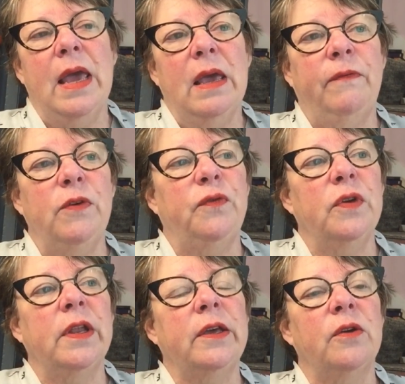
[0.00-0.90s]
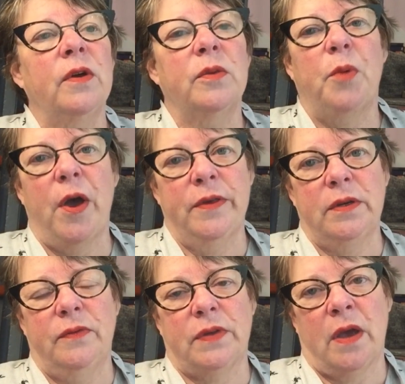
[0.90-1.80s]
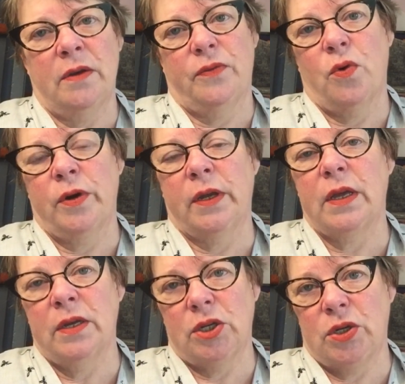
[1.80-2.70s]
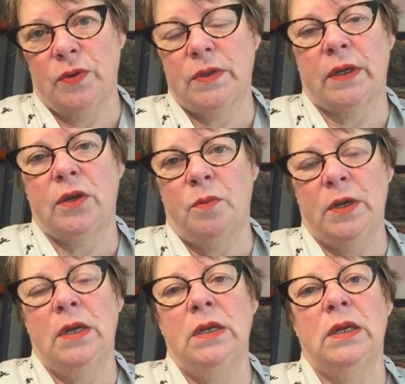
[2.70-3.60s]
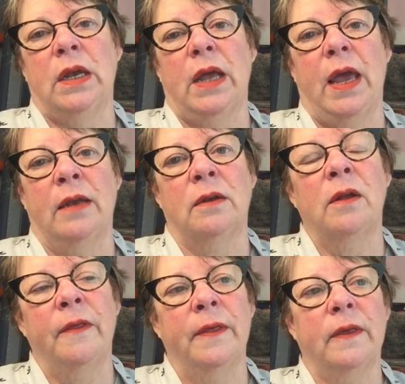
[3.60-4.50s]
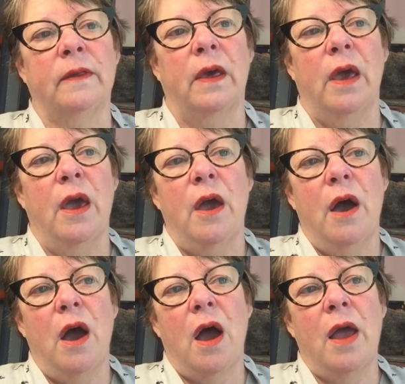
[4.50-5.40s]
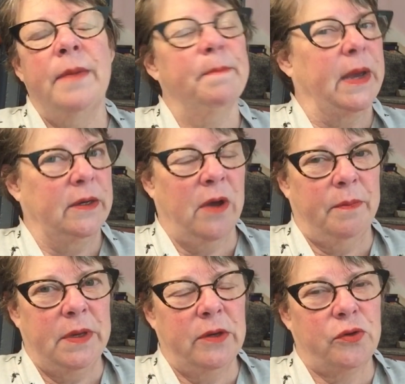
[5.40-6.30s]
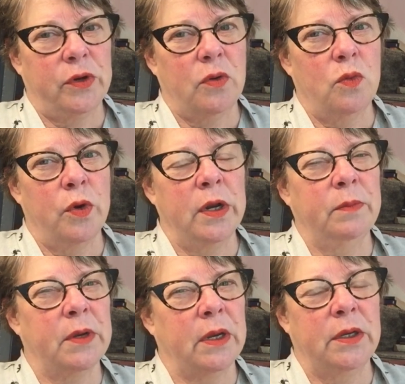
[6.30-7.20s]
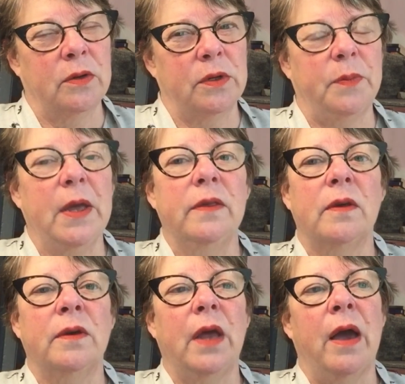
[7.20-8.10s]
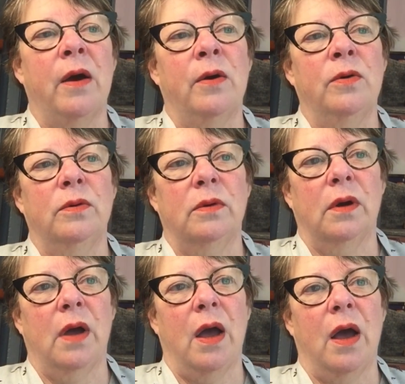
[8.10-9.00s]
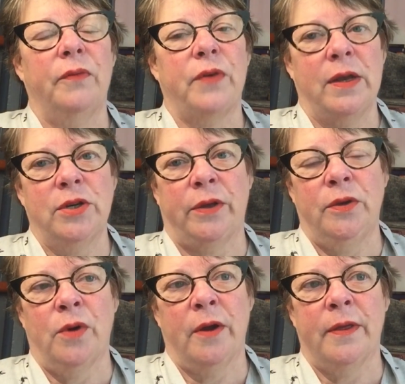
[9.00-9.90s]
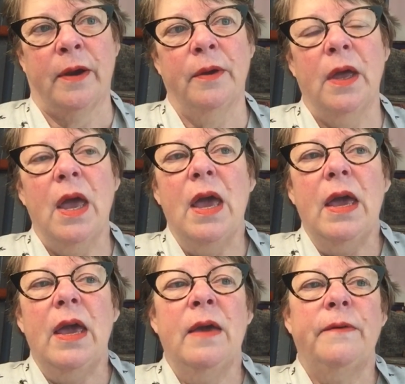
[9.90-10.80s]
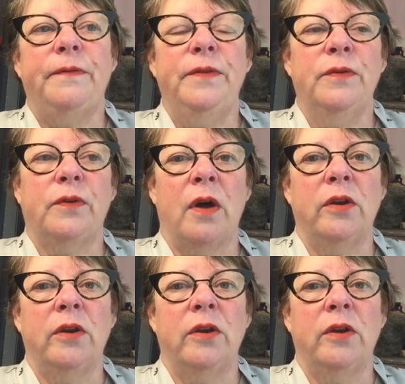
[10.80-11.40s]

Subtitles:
if you feel like you're on the positive side of hoarding issues, like you're beginning to get a handle on this, It might not be a trigger warning, but it depends on how fragile you are there. If you've got a